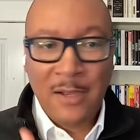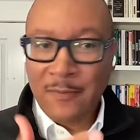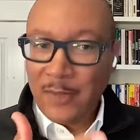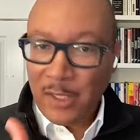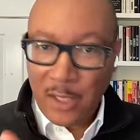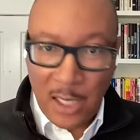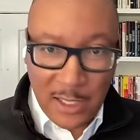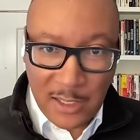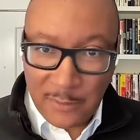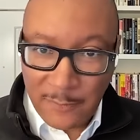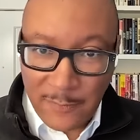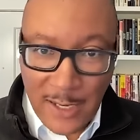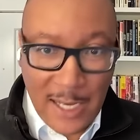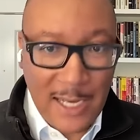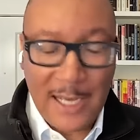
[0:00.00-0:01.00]
They are
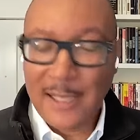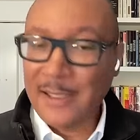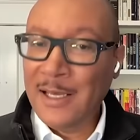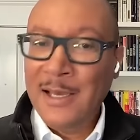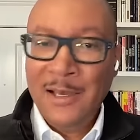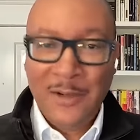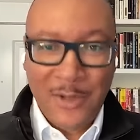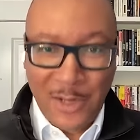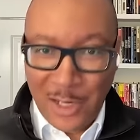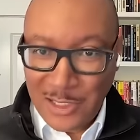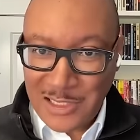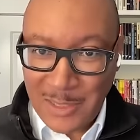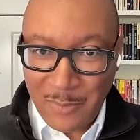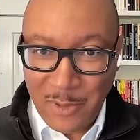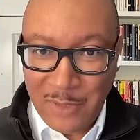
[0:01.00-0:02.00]
confined, they are
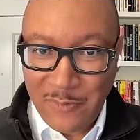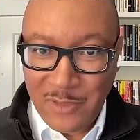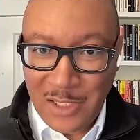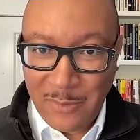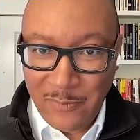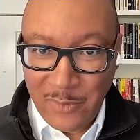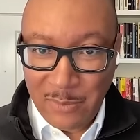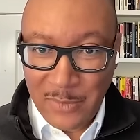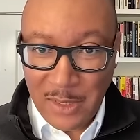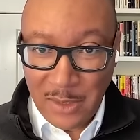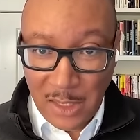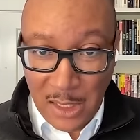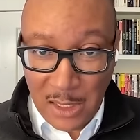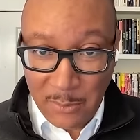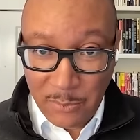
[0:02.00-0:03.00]
separated from the, from the,
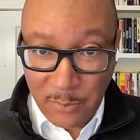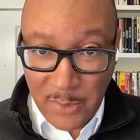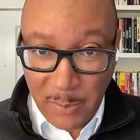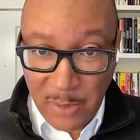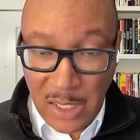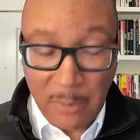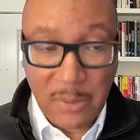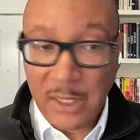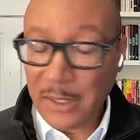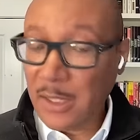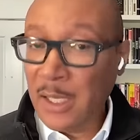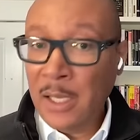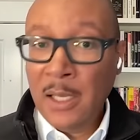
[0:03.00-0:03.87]
uh, the public,